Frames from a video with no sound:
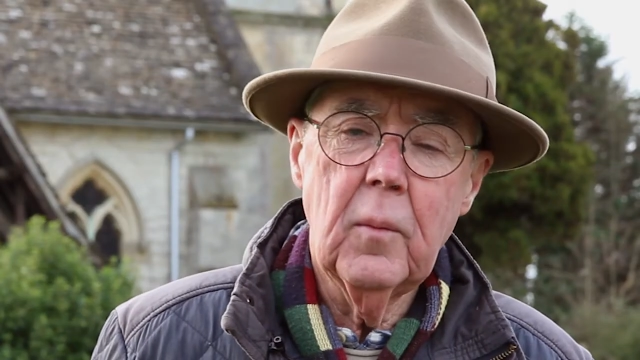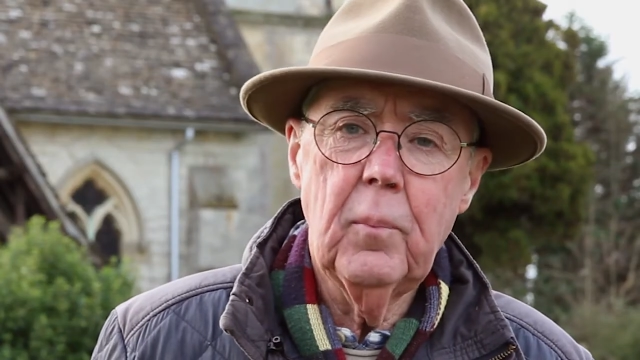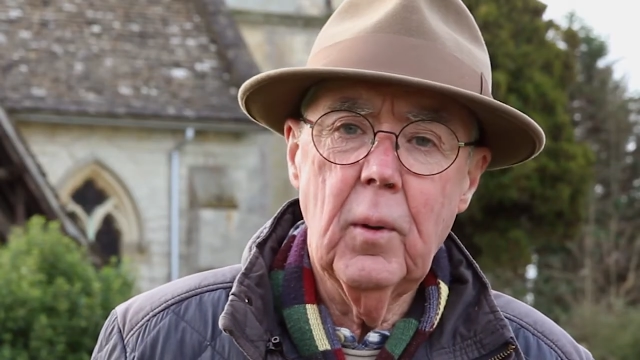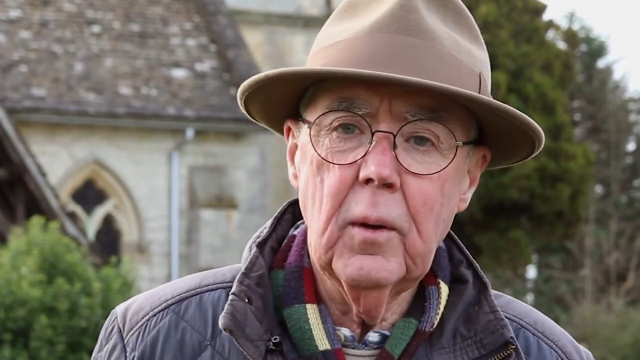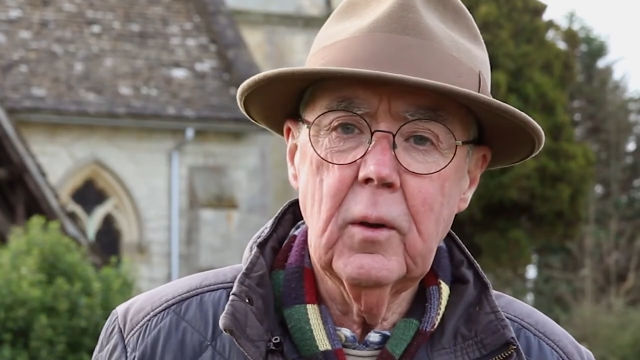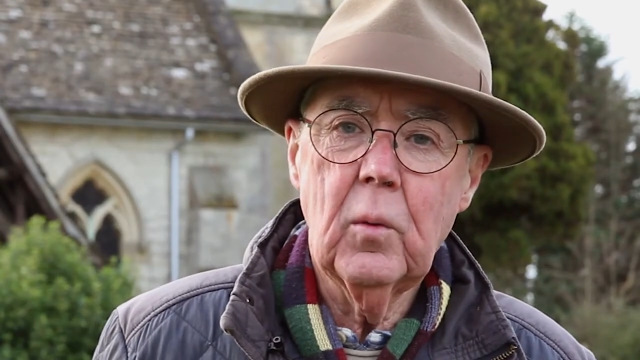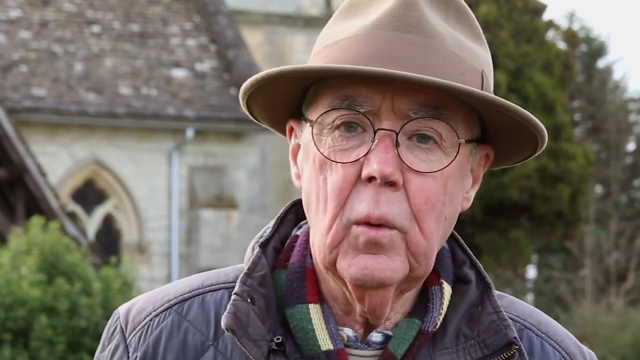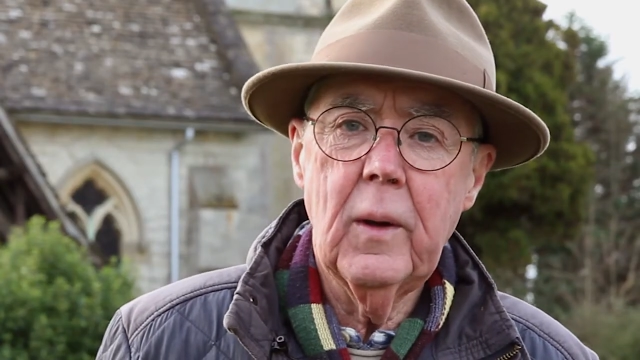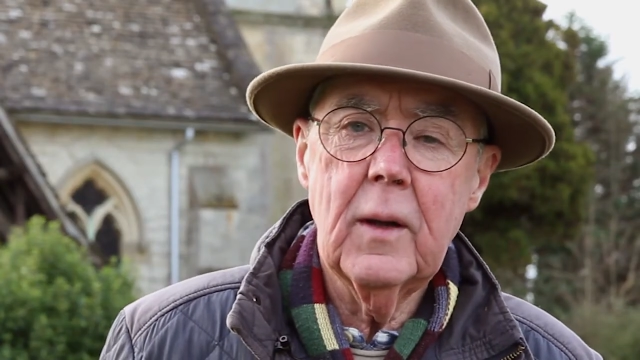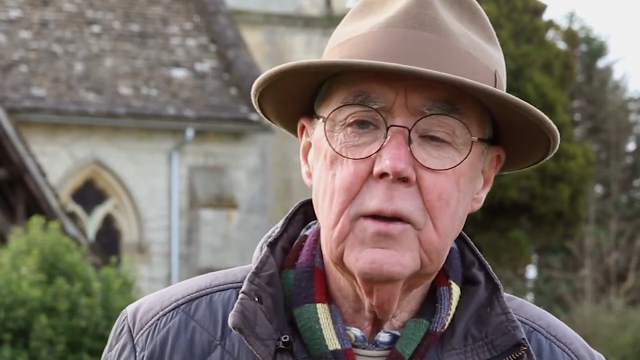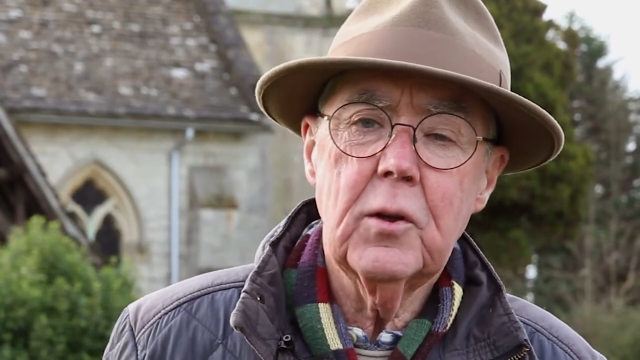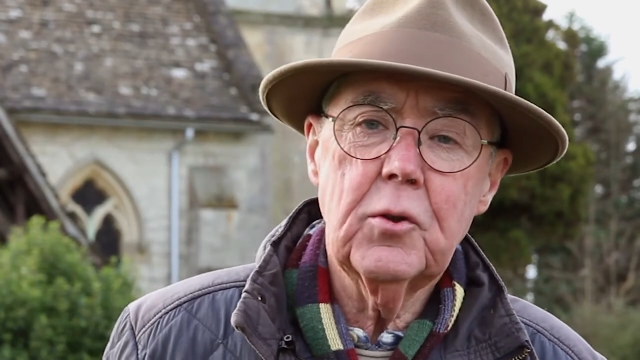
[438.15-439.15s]
Button
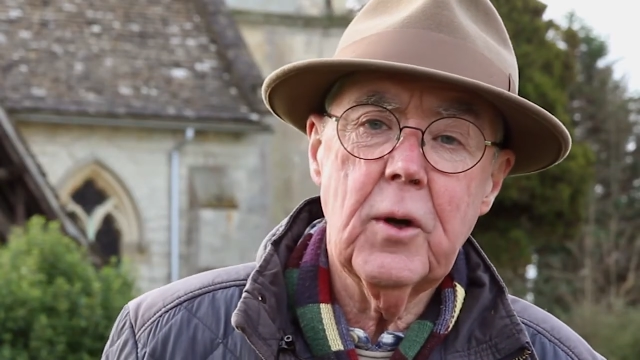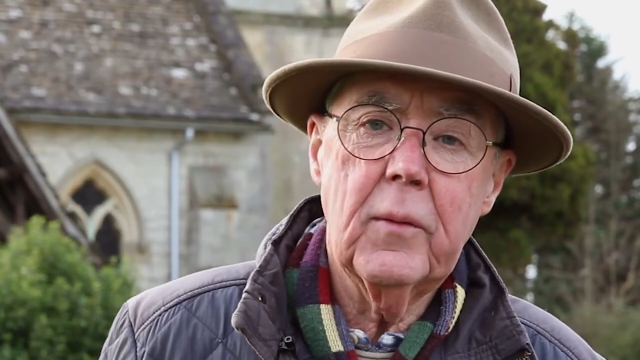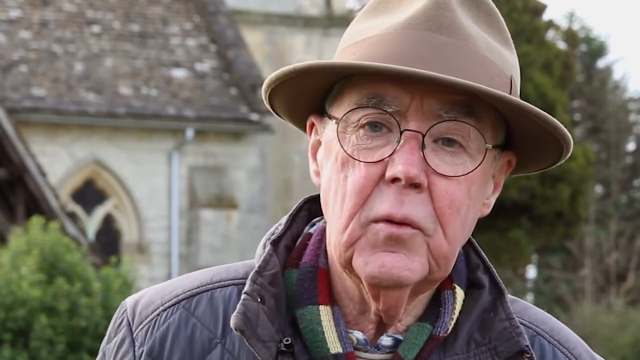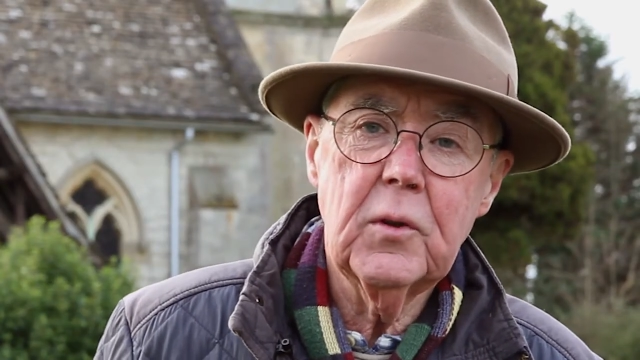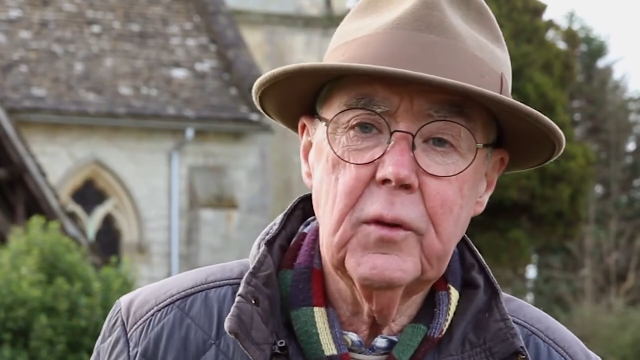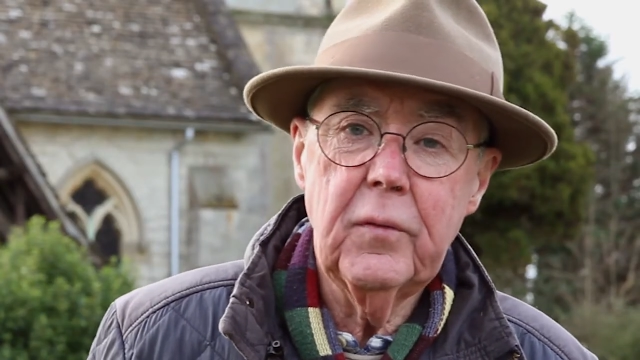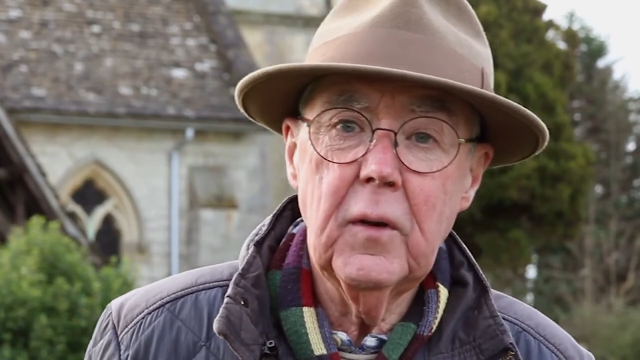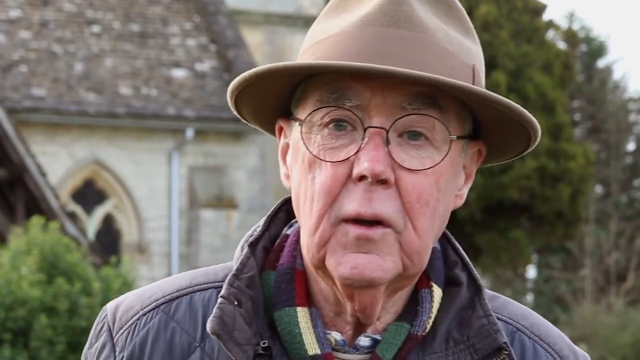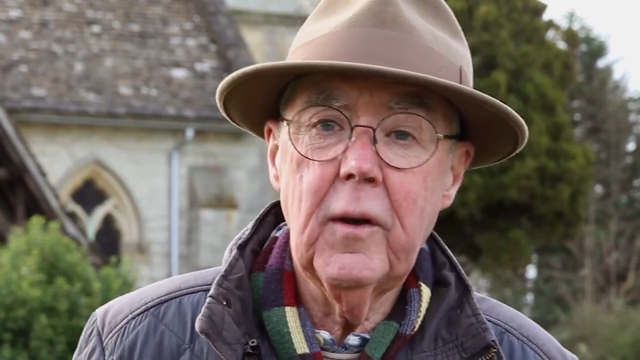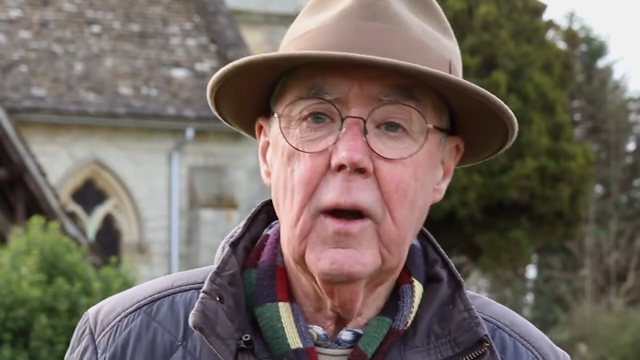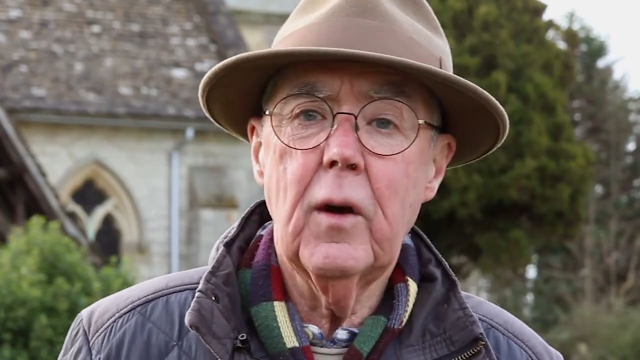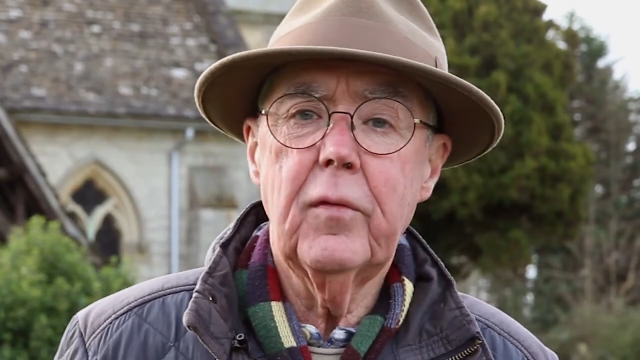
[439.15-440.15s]
Gwinnett had travelled to
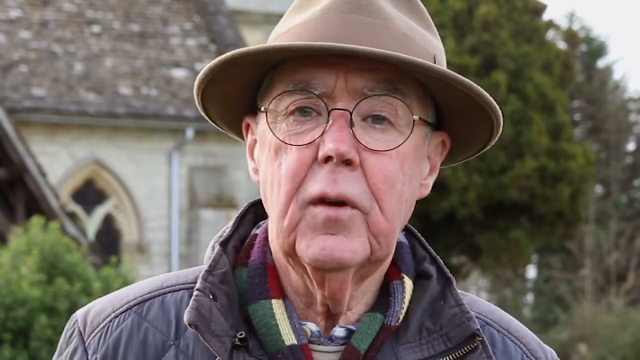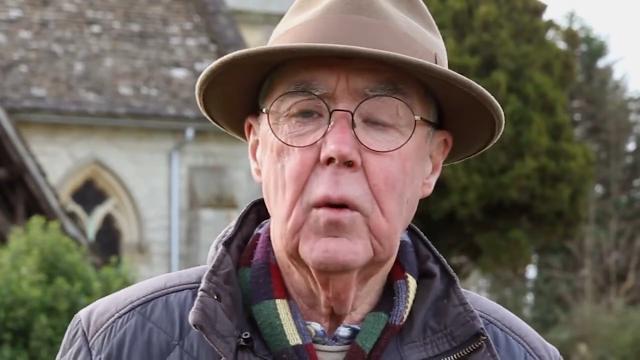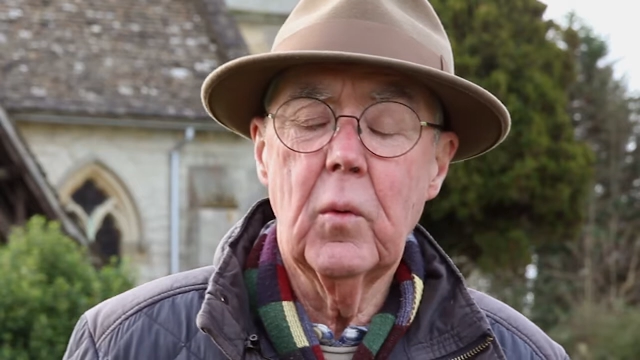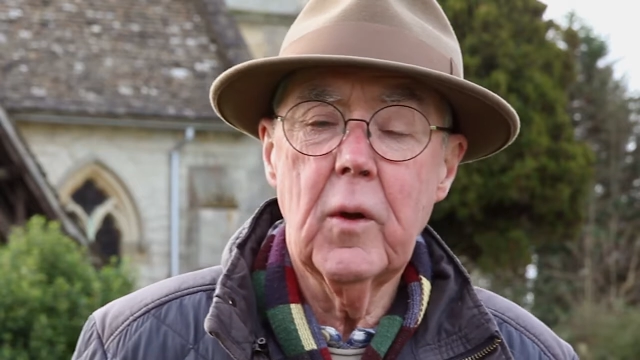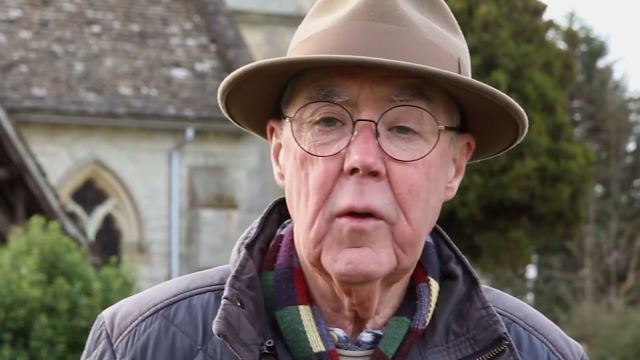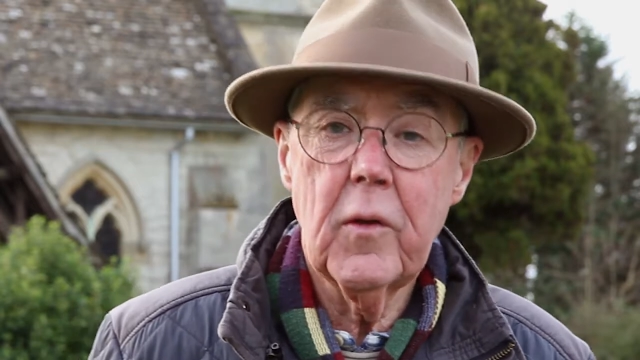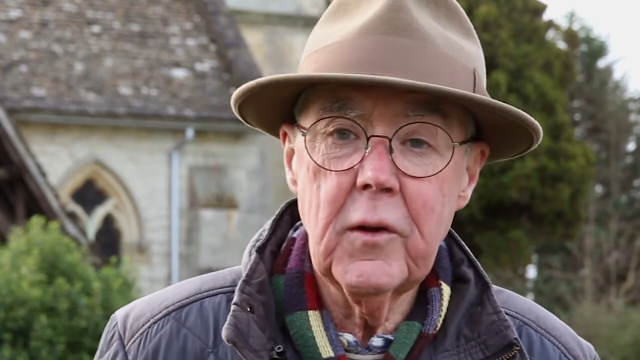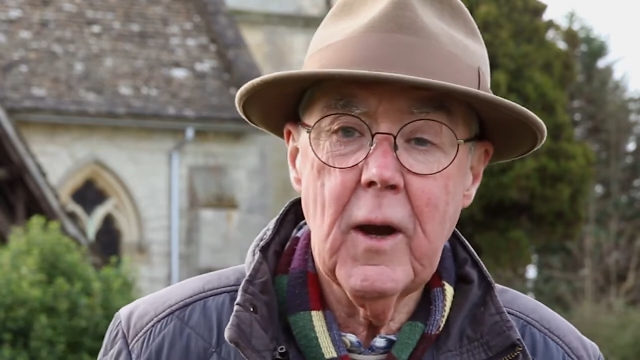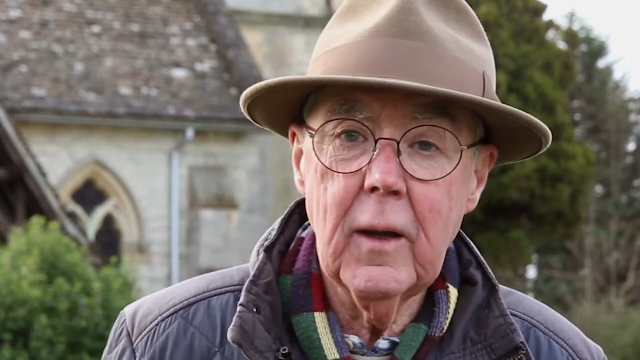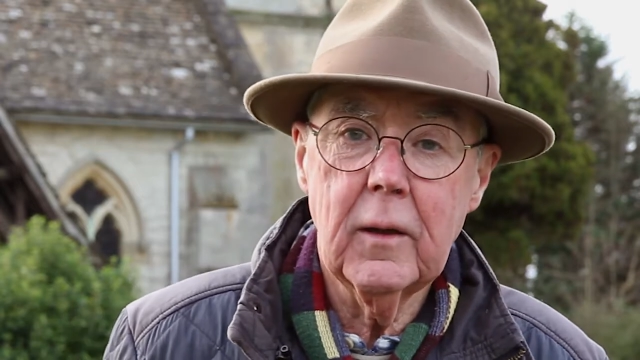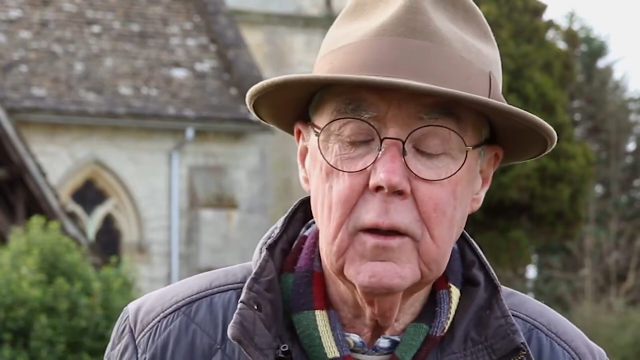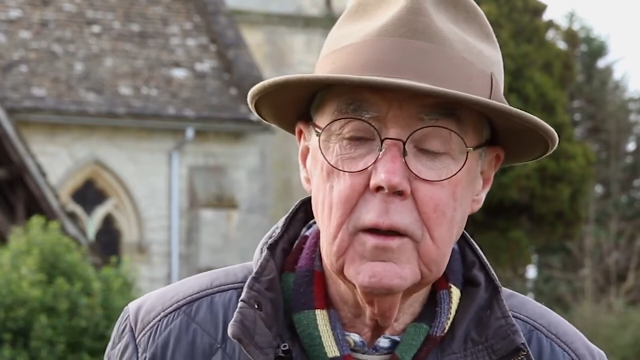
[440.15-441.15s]
Philadelphia with other
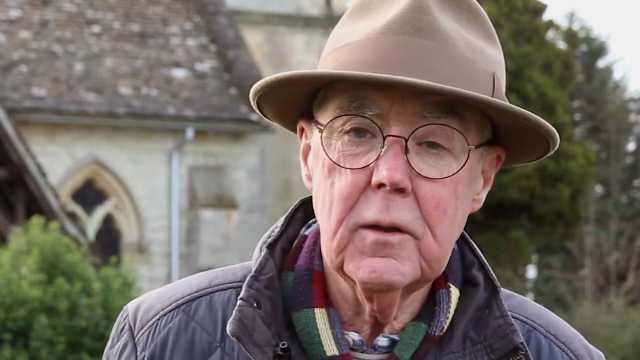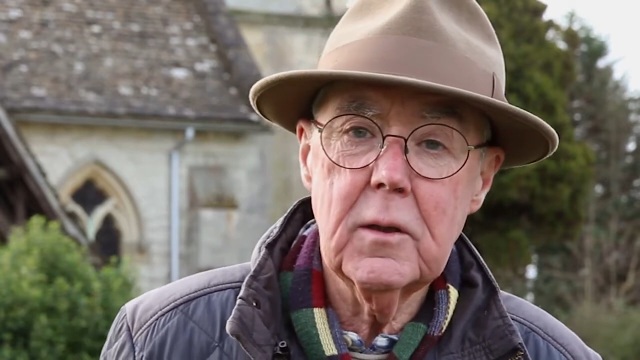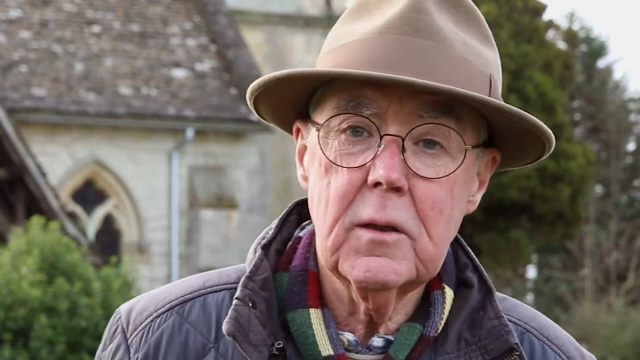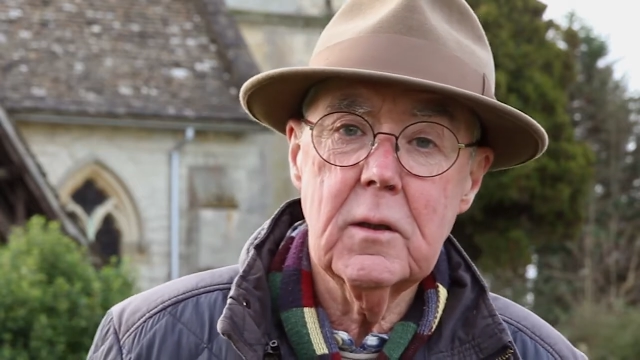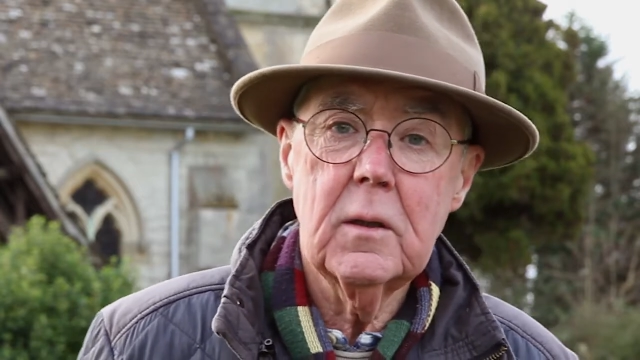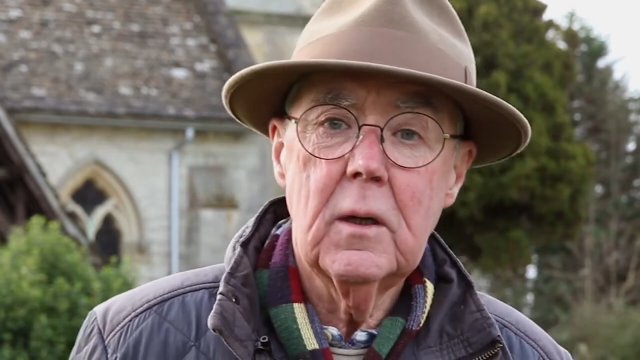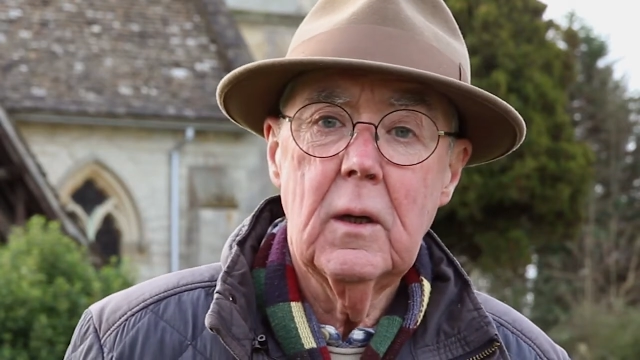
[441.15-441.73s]
delegates